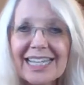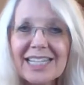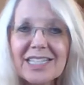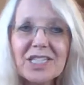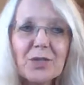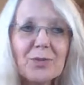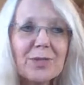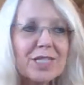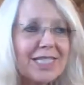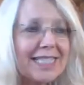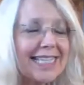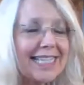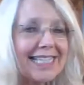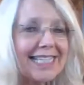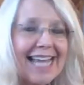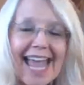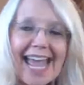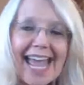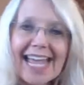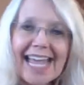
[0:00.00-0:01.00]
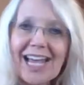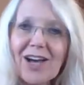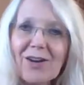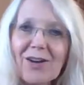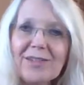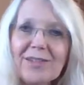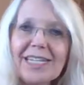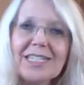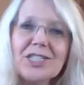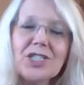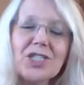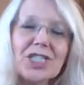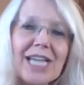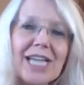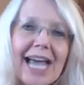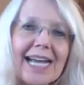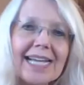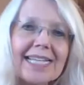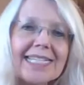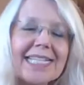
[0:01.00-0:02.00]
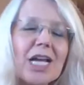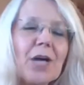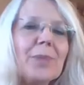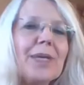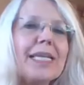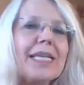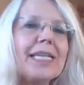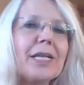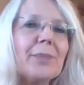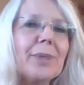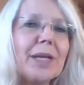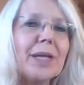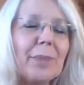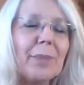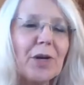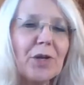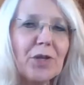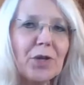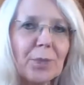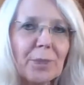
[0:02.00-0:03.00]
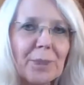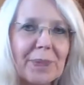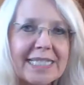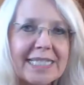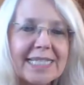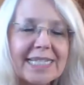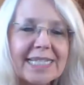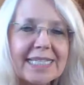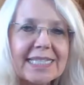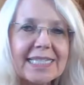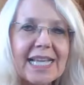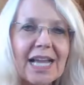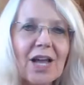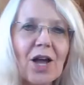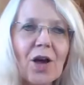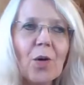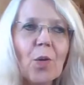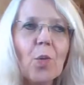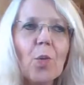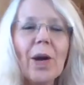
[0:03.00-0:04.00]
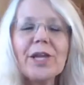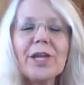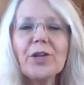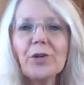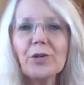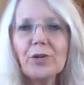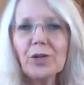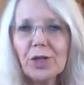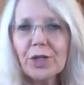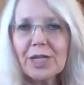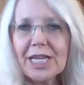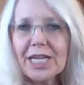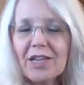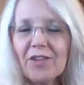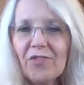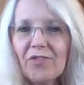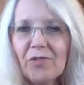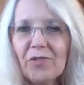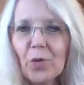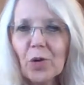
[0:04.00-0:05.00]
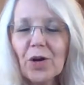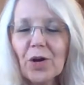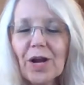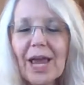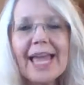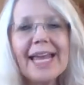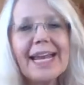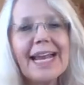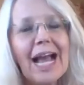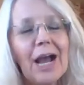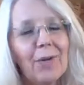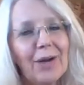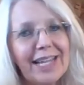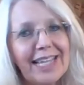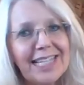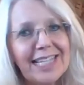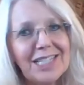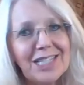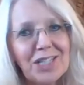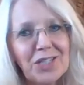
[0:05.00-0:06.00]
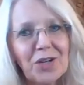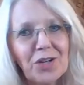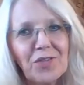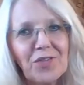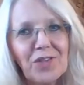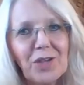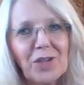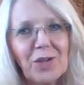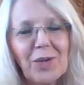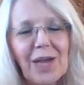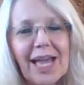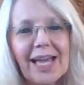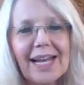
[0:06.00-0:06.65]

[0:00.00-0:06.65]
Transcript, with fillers: So we just get to hang out and chat. Tell me a little bit about your business, what you're looking for, and how I can serve you.